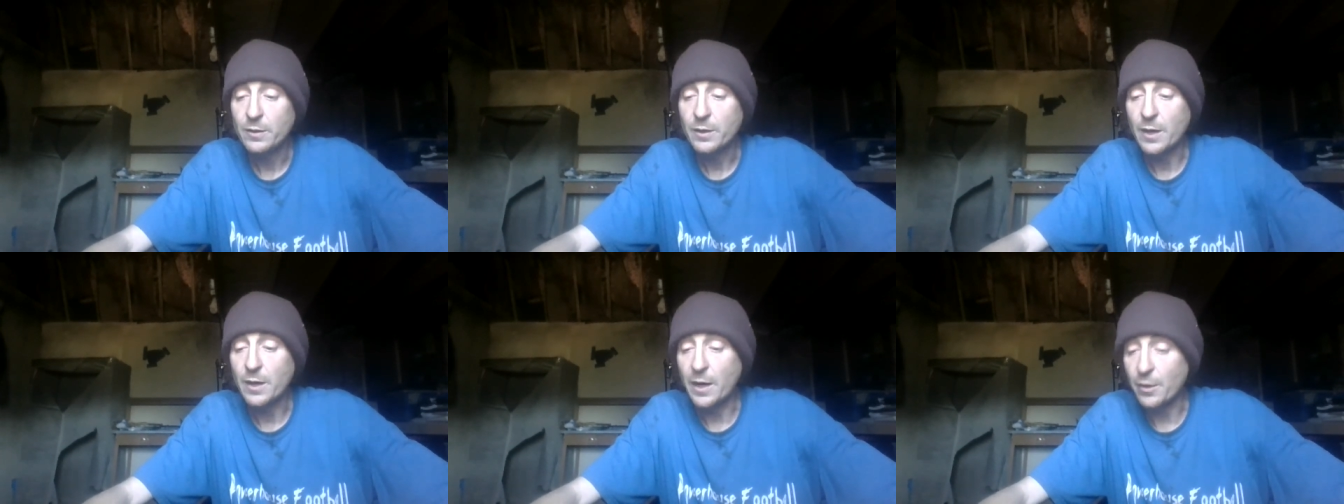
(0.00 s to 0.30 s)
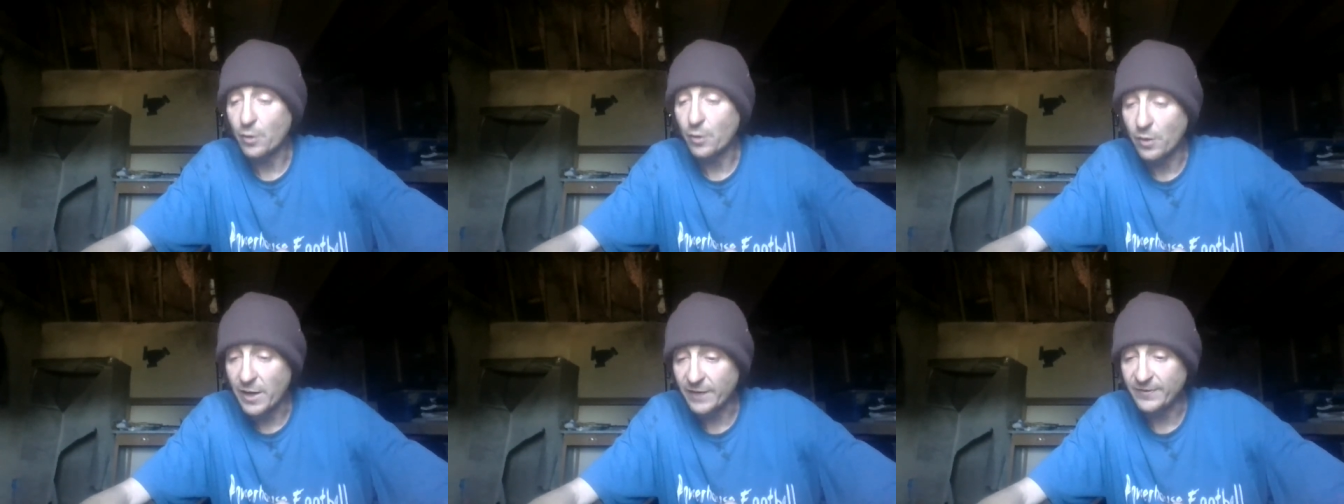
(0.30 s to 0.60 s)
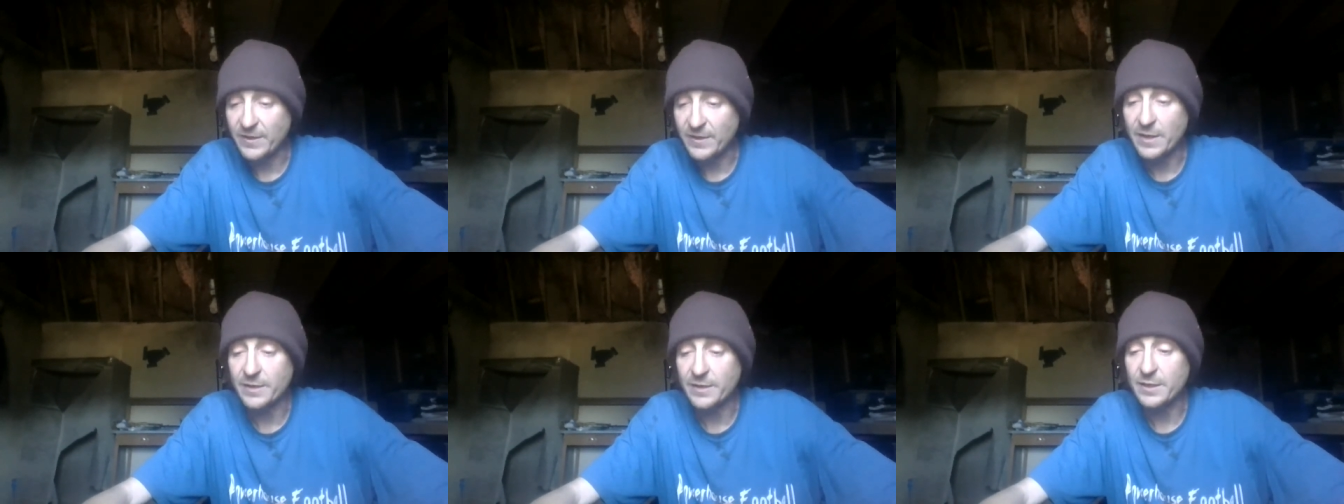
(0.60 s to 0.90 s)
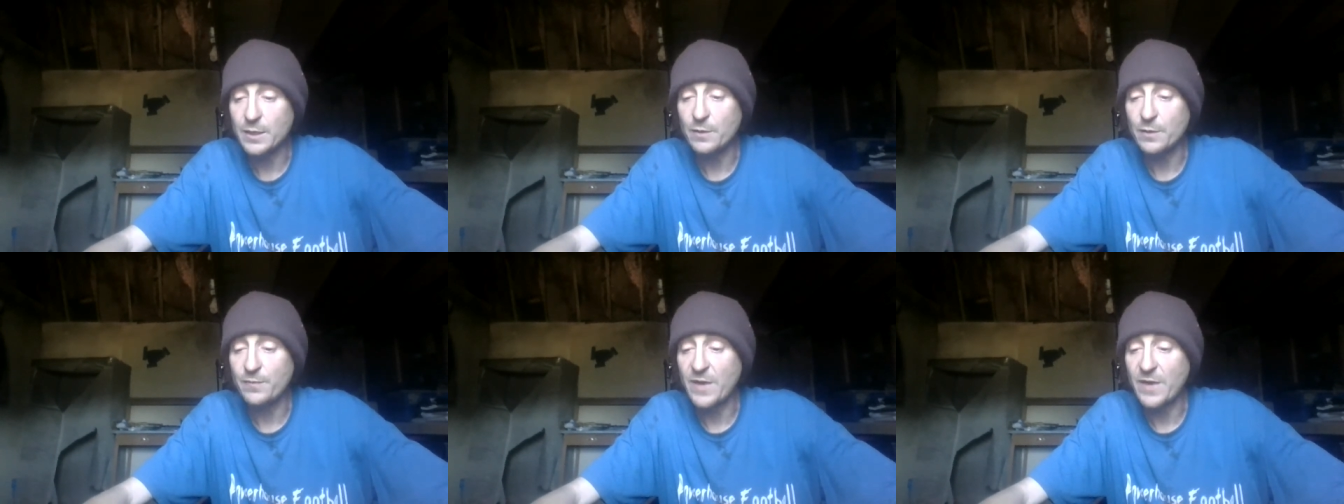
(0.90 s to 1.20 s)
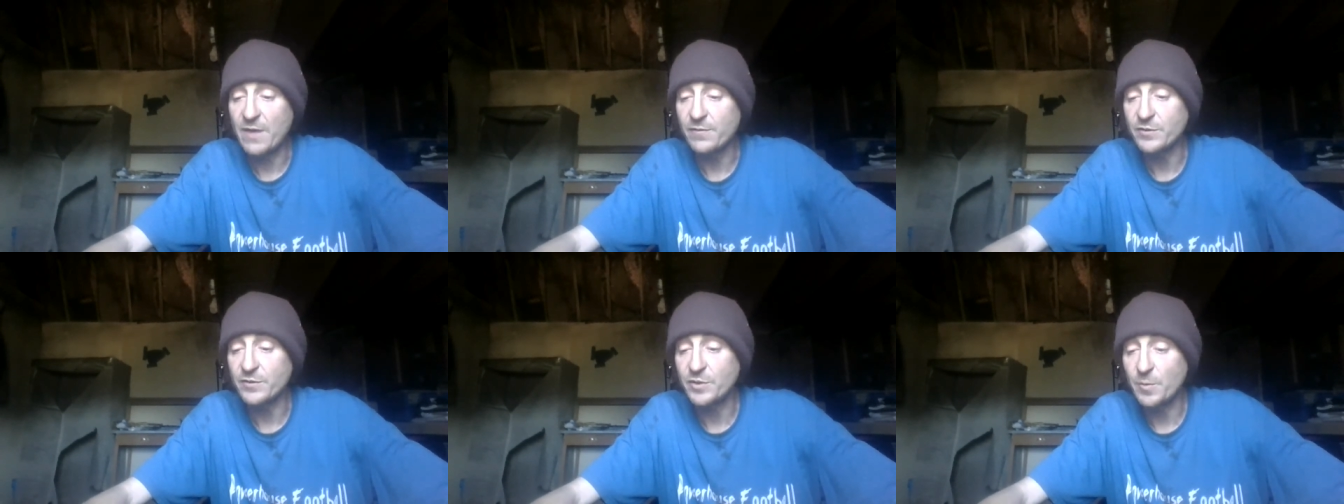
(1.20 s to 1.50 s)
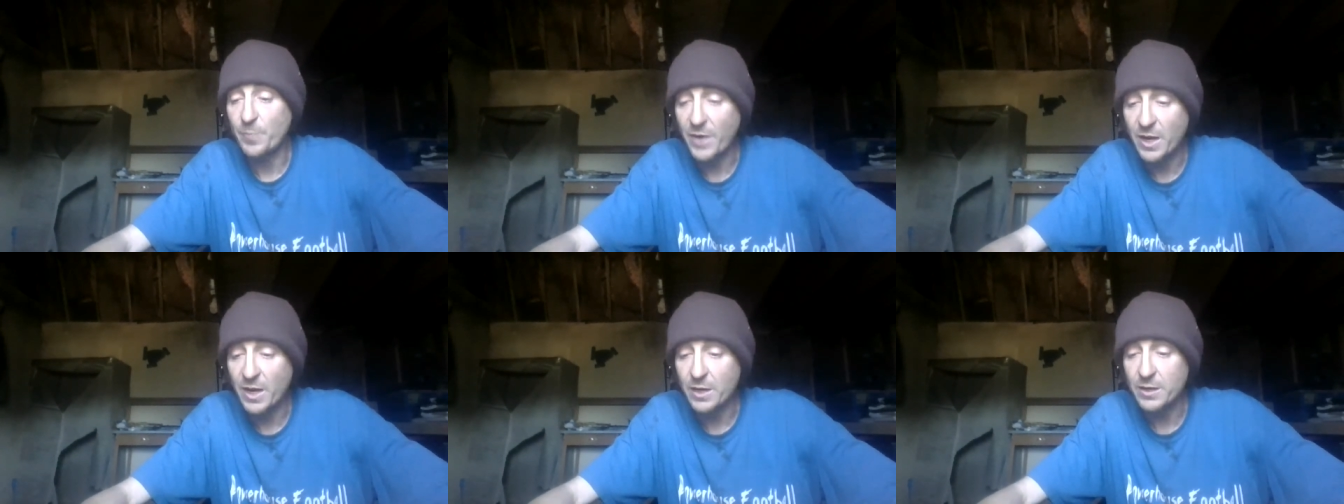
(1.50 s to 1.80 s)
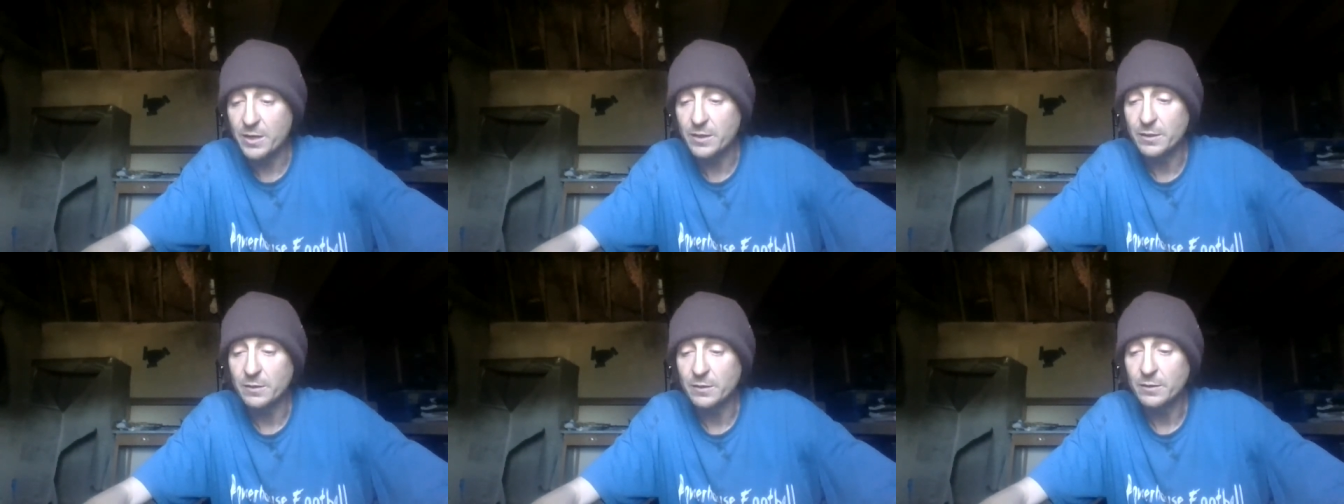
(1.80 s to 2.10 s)
I don't like the idea of having to
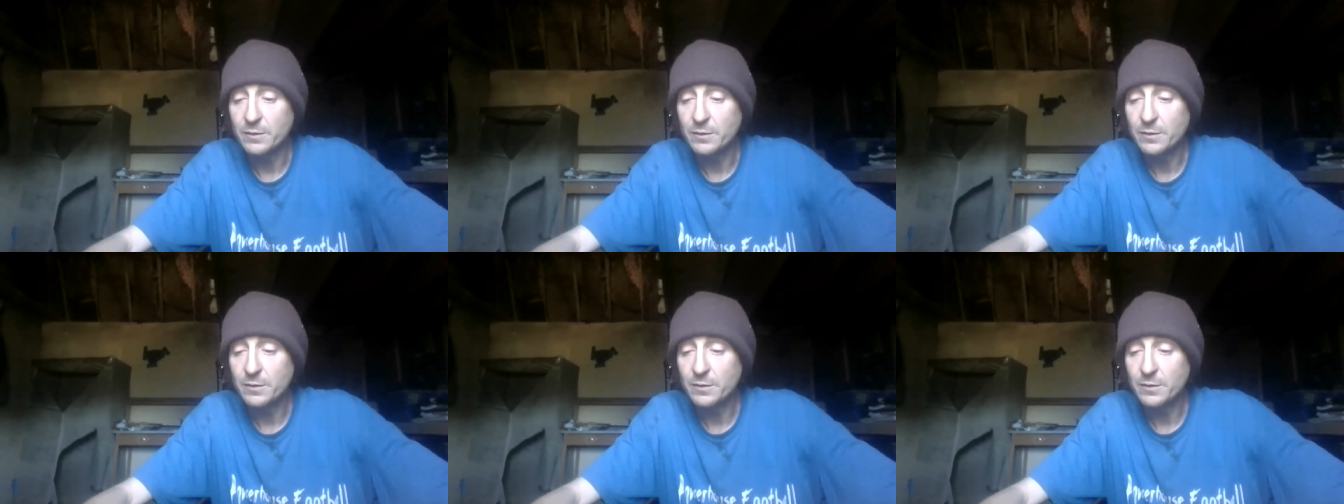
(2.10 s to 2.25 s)
pay